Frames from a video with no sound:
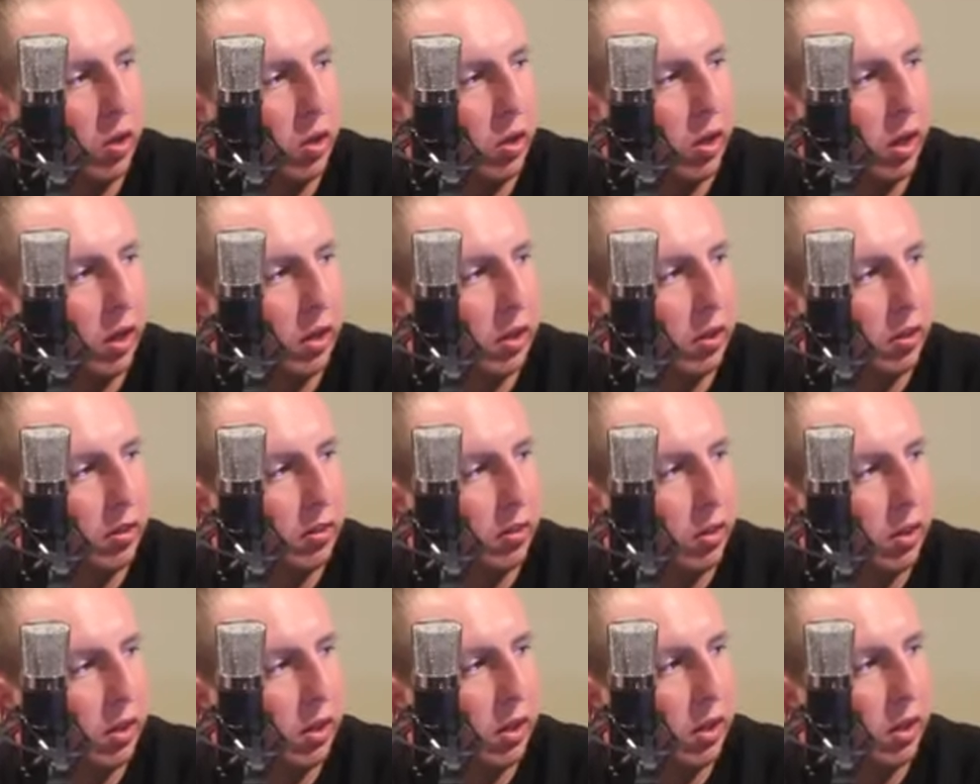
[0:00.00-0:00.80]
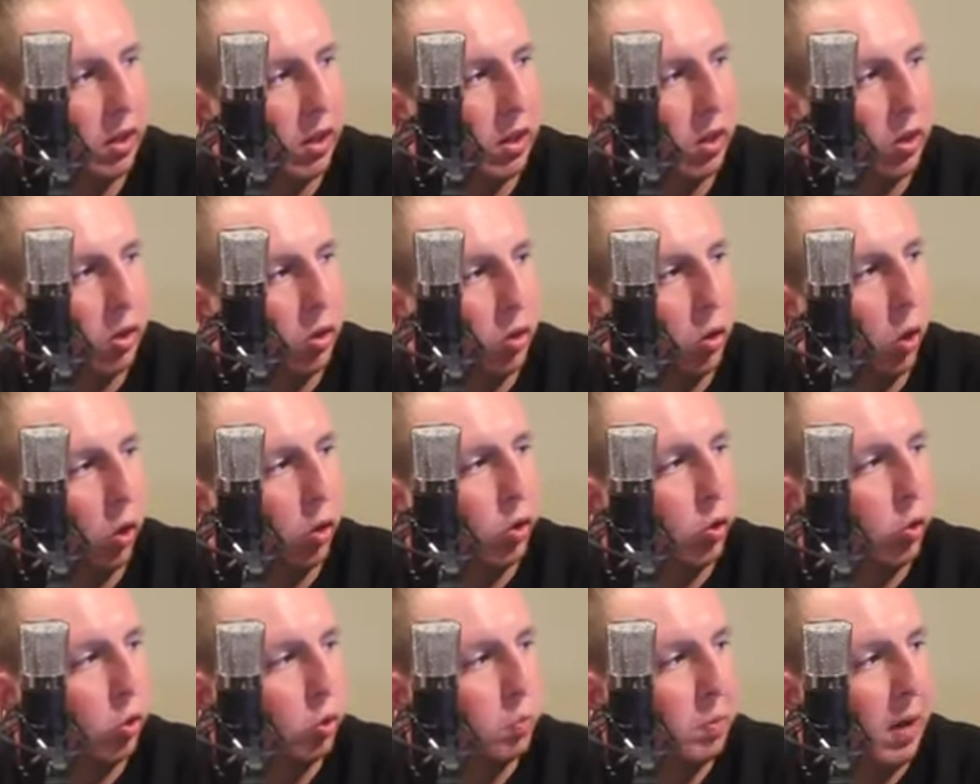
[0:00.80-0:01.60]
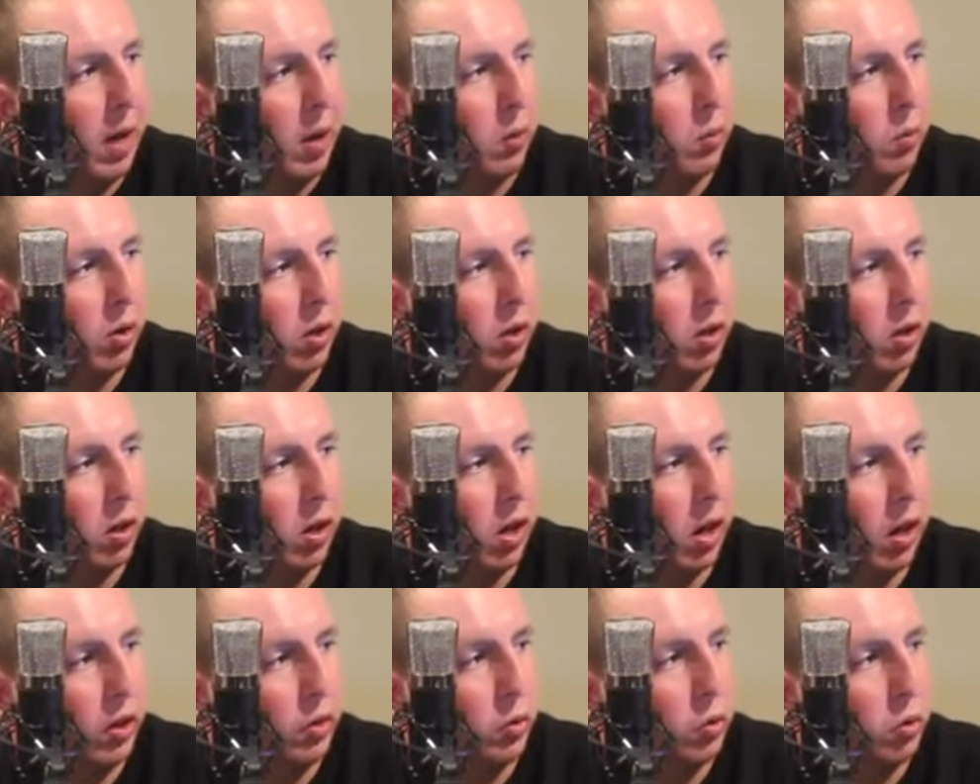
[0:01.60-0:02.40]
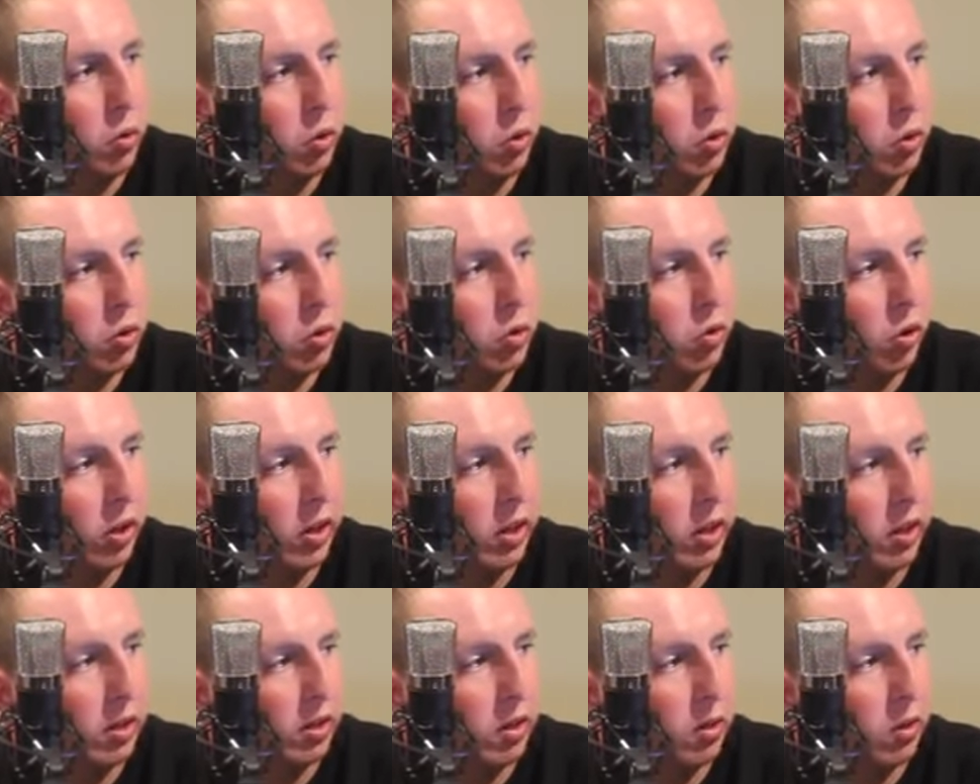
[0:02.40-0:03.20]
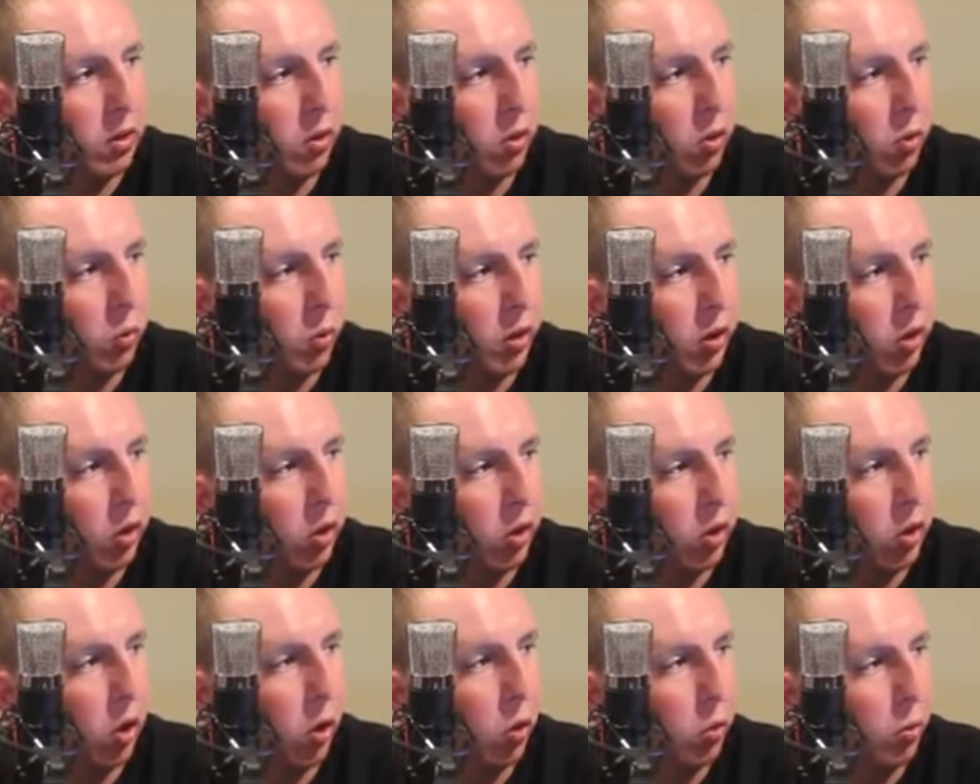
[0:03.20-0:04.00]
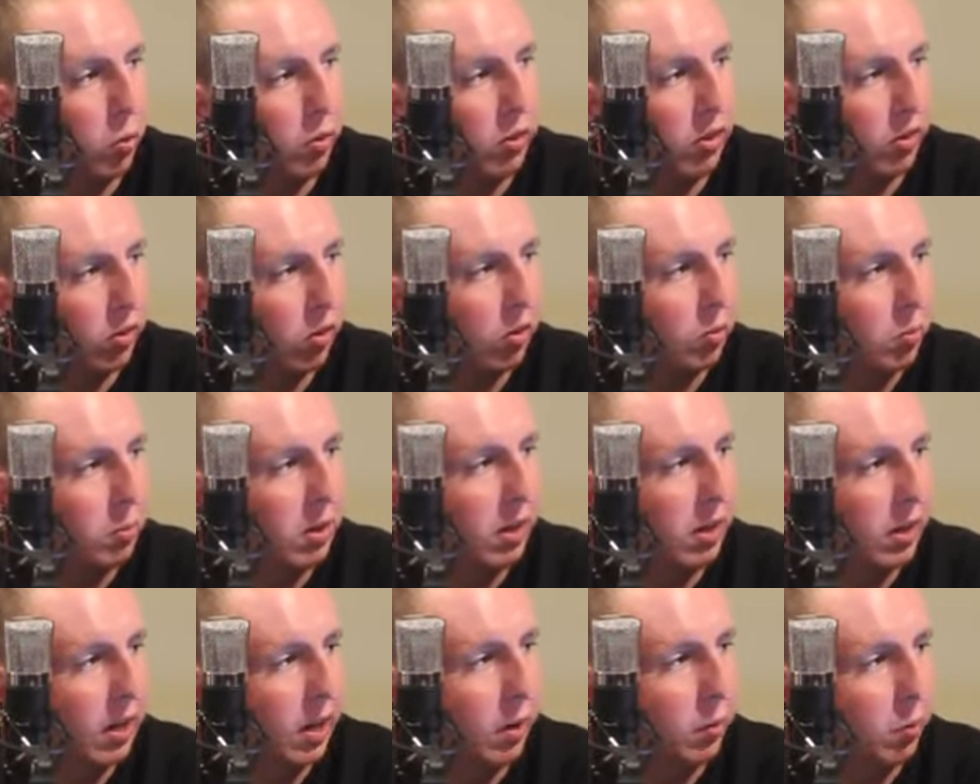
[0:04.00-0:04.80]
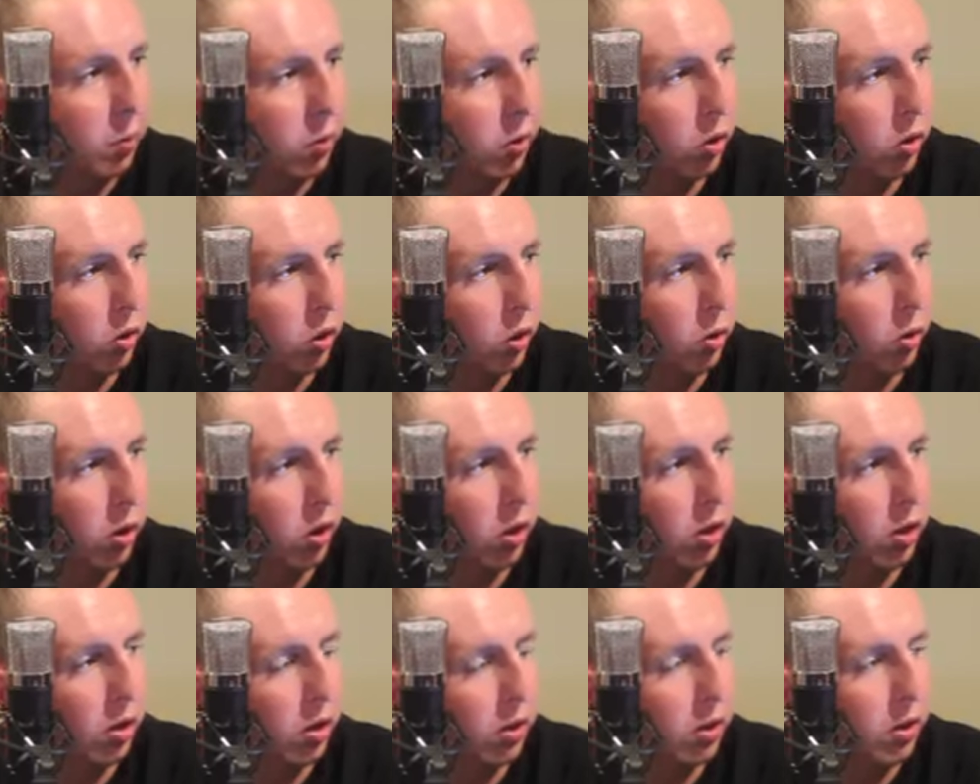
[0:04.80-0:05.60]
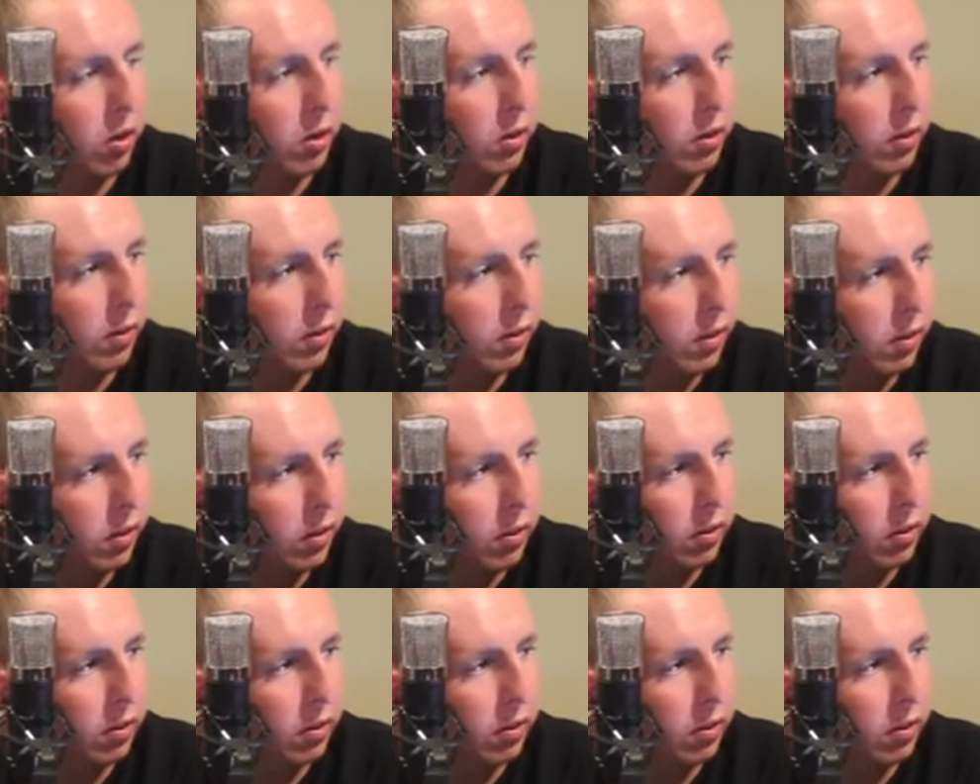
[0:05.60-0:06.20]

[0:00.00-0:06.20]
and not use patois. Are you the straight? We're gonna go. This is me now. We're gonna